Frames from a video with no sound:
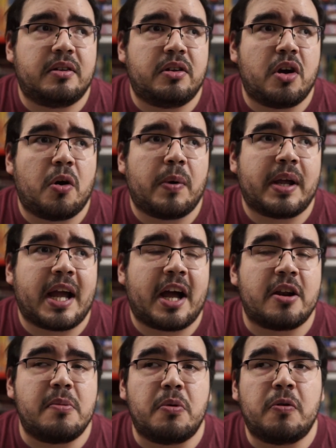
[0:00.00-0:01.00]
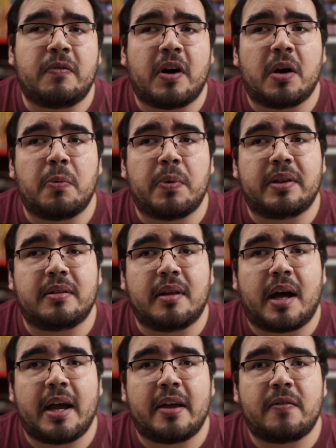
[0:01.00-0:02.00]
knowing how to move on with
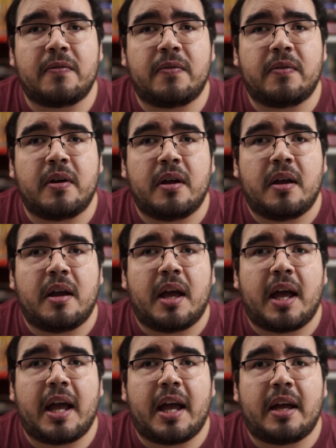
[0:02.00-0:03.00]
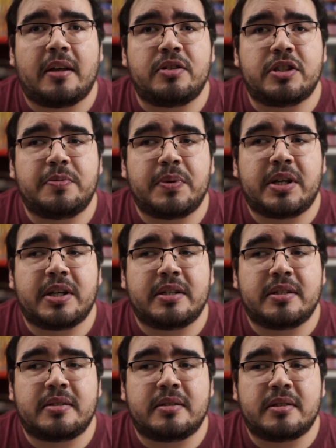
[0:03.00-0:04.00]
life. And just
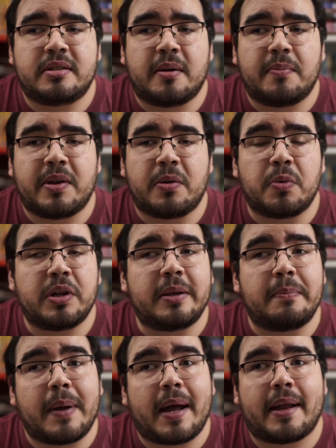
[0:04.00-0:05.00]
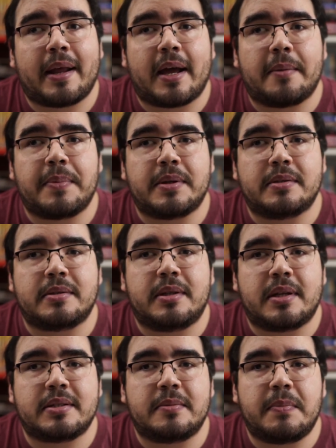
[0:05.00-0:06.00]
because something really bad happens
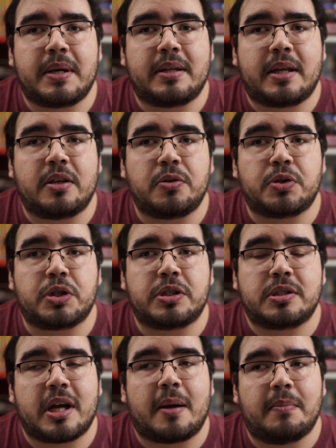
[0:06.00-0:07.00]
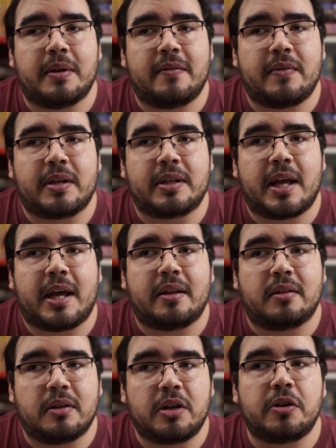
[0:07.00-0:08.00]
doesn't mean that you should stop living. That
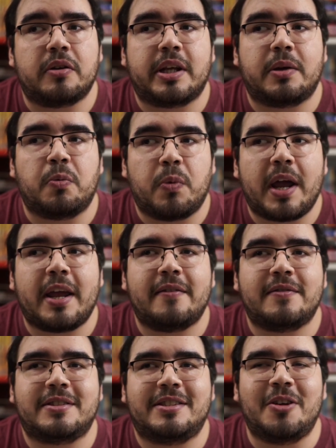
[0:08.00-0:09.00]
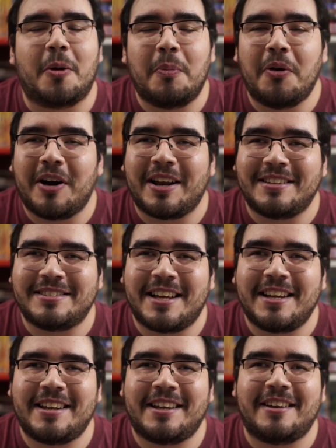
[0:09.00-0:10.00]
literally waves, no point
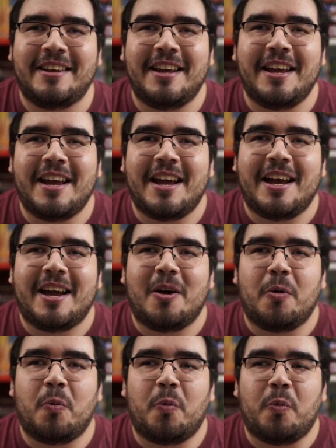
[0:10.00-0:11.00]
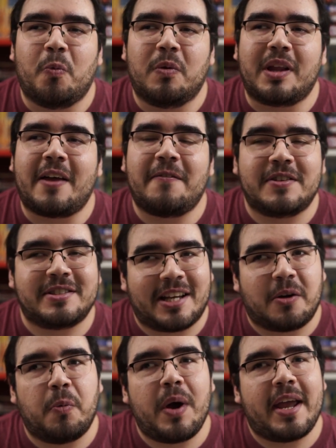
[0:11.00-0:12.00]
intended, life is
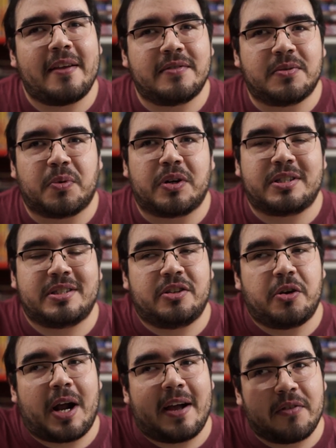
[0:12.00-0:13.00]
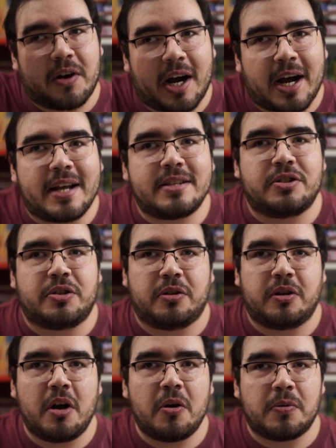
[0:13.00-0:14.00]
like waves where it's you have your highs and your
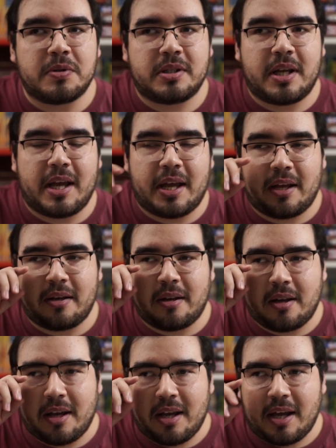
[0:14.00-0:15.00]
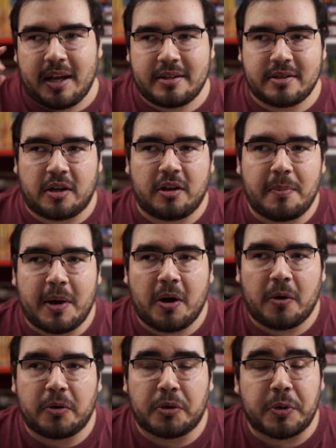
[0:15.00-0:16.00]
lows and it's all
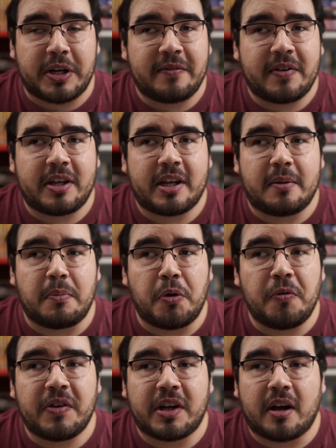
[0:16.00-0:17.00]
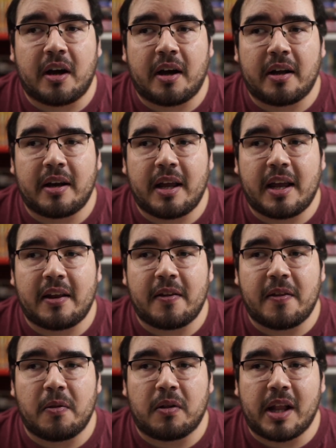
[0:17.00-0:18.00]
about grieving and moving on
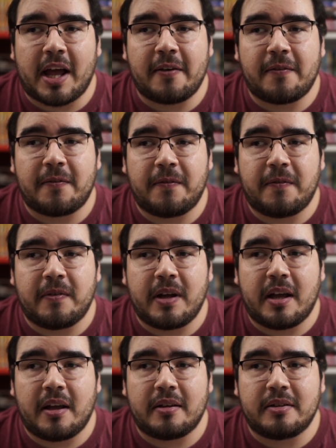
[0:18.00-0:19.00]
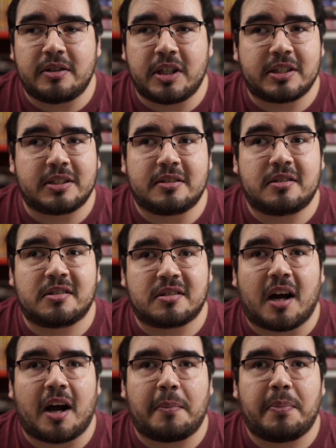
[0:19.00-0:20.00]
and life doesn't
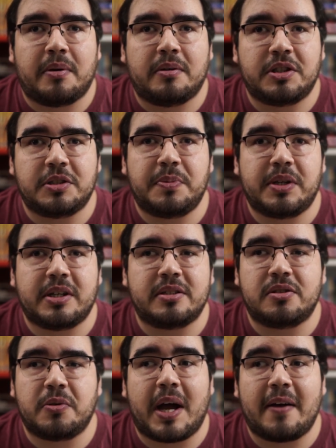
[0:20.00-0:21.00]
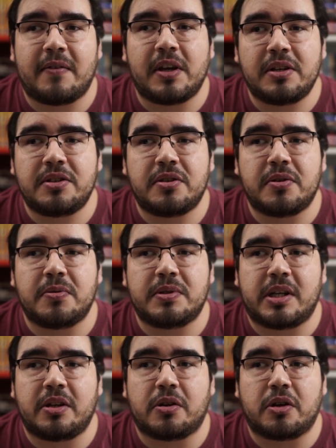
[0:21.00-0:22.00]
stop just because you have issues
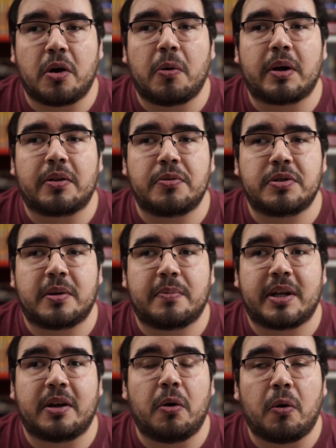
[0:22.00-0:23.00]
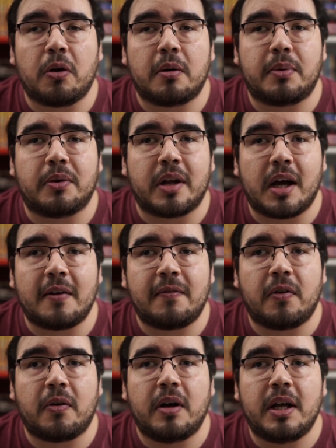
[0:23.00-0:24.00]
and you're going through something horrible and
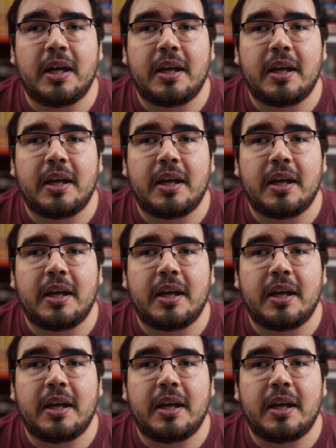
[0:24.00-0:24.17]
awful